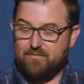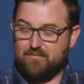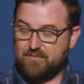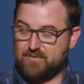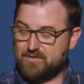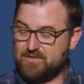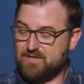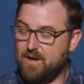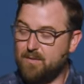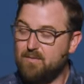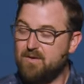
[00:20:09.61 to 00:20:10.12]
For
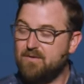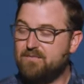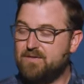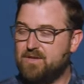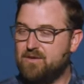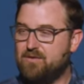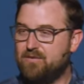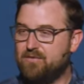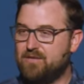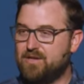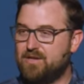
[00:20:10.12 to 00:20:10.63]
some of
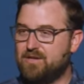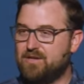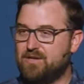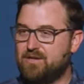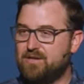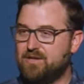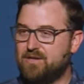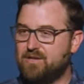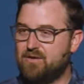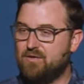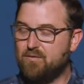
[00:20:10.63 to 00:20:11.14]
you, you,
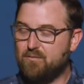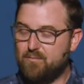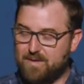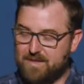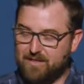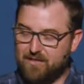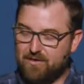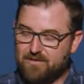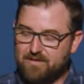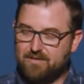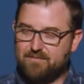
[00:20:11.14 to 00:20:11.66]
you've
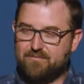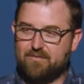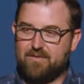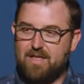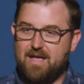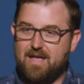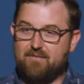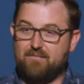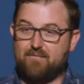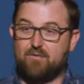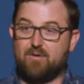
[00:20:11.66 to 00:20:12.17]
been looking for
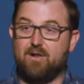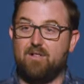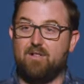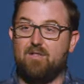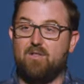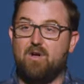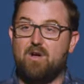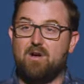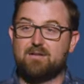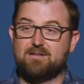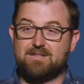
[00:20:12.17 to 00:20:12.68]
that for a
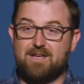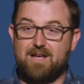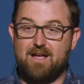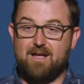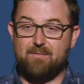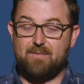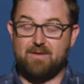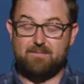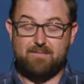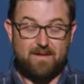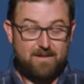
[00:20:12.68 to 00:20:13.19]
long
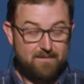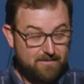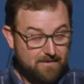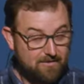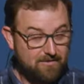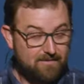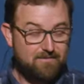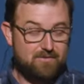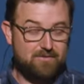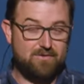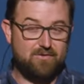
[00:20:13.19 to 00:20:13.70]
time, and maybe
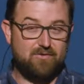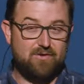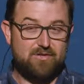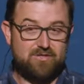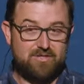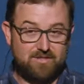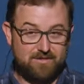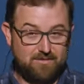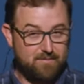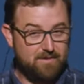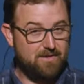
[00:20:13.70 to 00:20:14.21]
you're even a
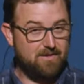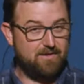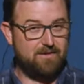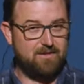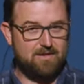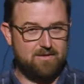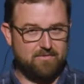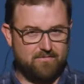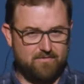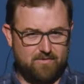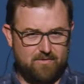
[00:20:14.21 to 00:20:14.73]
Christian, you've been looking
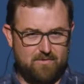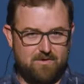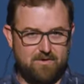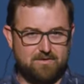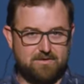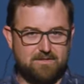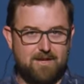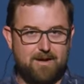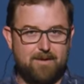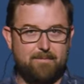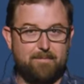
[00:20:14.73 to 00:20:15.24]
that for a long
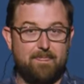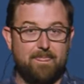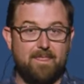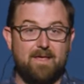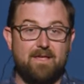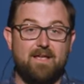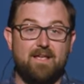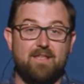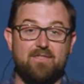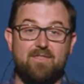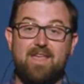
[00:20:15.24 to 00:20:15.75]
time.
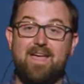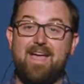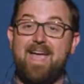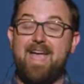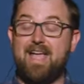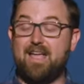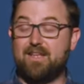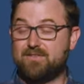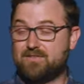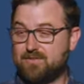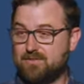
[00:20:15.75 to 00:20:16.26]
The
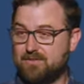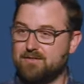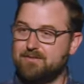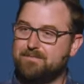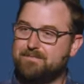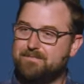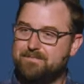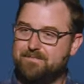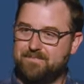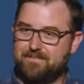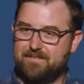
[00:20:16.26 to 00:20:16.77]
answer
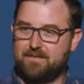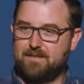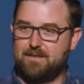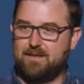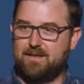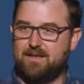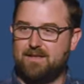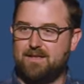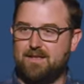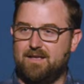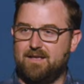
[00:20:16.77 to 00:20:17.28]

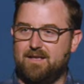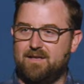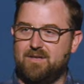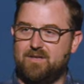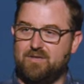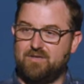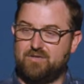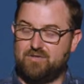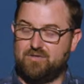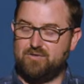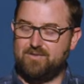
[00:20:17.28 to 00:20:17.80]

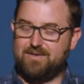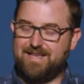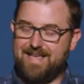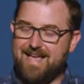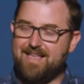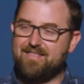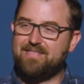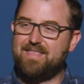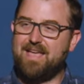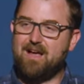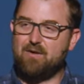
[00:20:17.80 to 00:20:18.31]
to
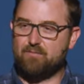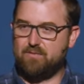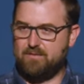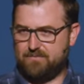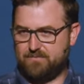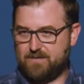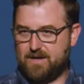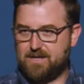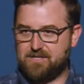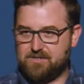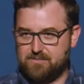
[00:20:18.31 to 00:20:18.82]
get that
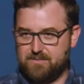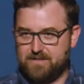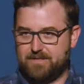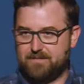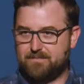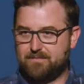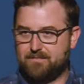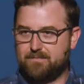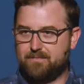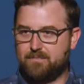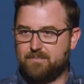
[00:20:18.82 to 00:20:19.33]

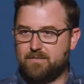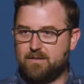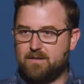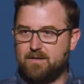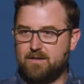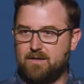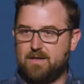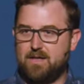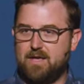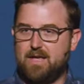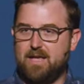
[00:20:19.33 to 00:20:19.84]
refreshment
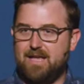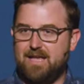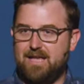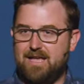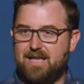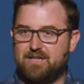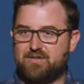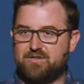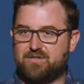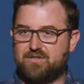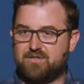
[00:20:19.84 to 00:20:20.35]

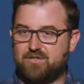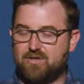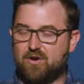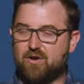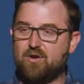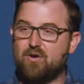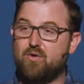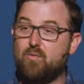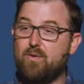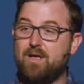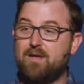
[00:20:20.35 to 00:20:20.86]
is to
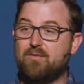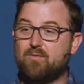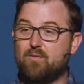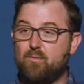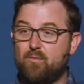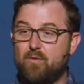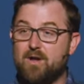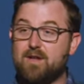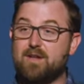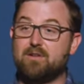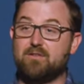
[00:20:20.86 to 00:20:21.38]
turn away
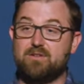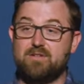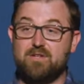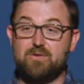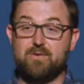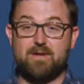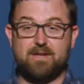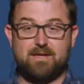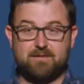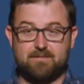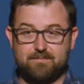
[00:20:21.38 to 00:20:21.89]
from what you're
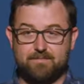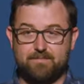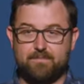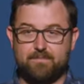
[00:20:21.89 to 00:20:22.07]
doing